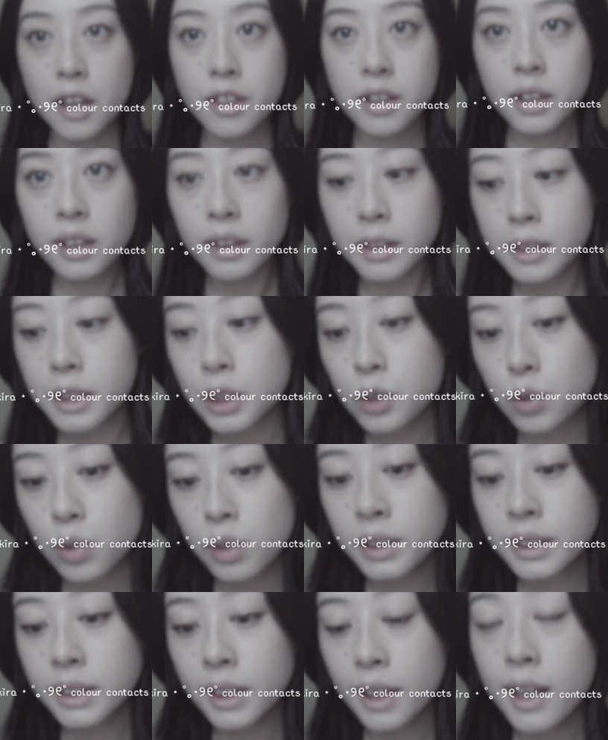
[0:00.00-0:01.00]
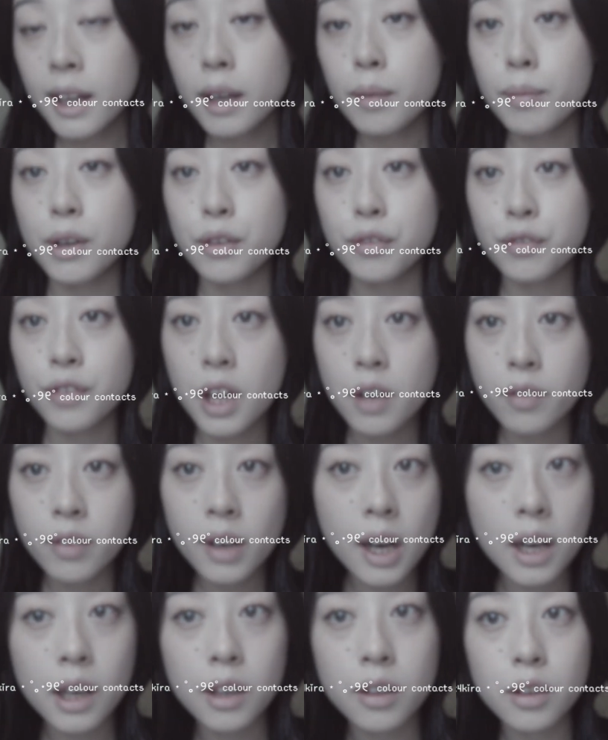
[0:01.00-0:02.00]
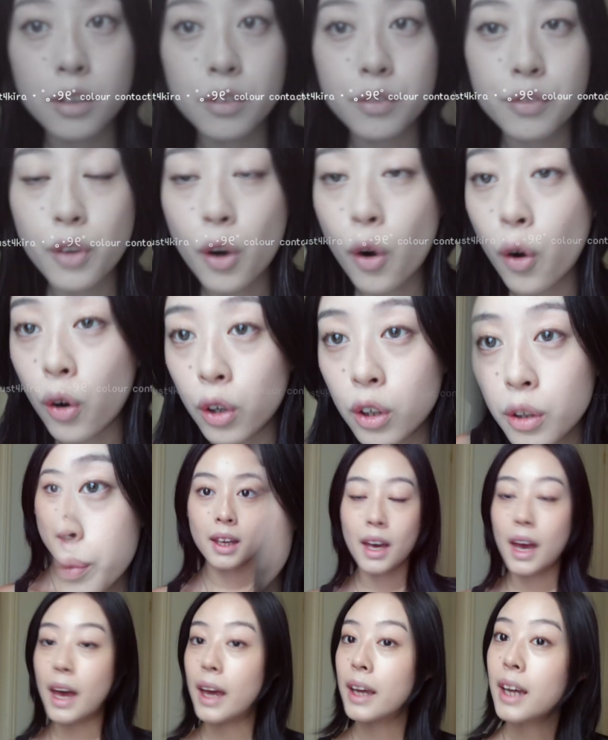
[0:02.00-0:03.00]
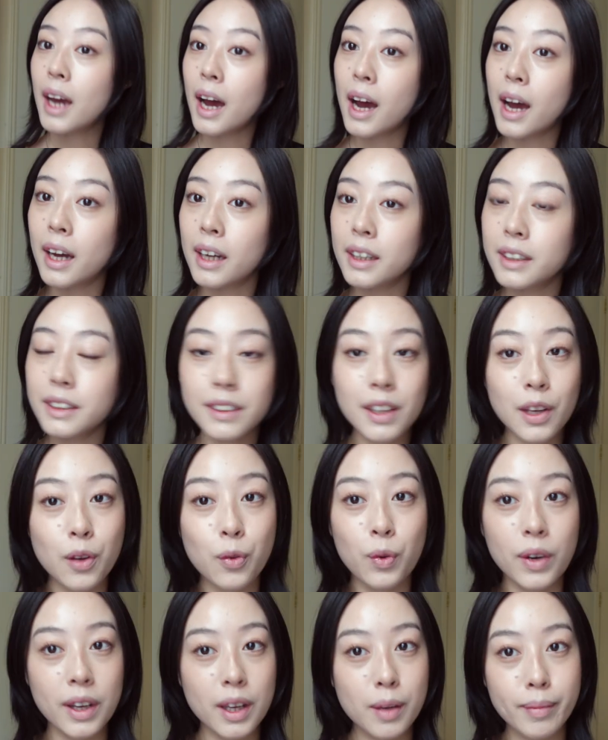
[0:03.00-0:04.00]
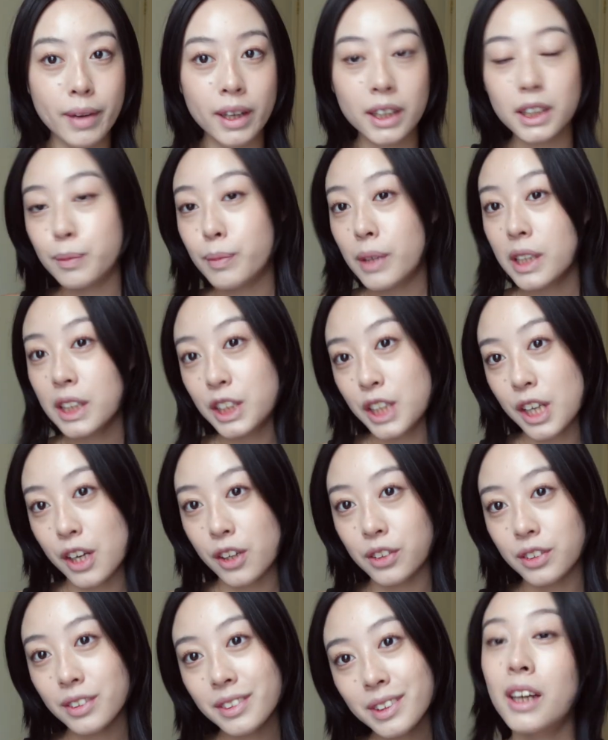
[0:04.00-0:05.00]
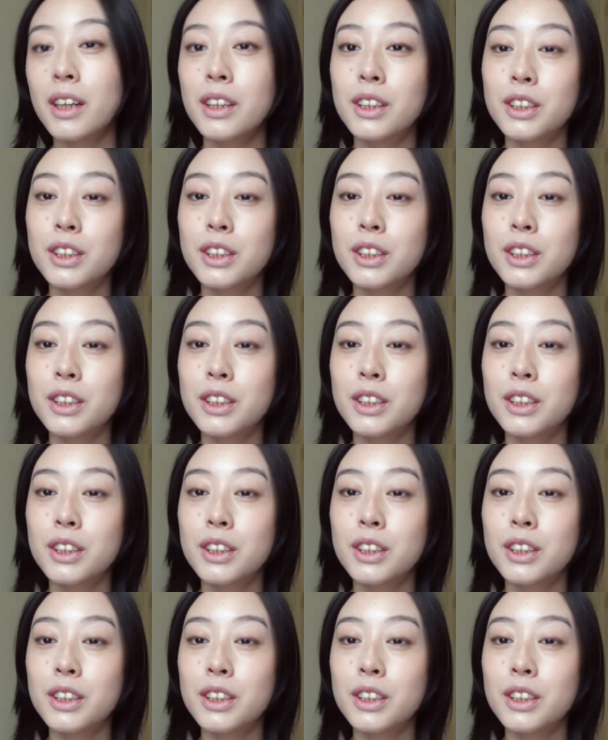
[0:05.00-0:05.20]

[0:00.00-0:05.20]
I think these ones are like my favorite out of all. Hey guys and welcome back to my channel.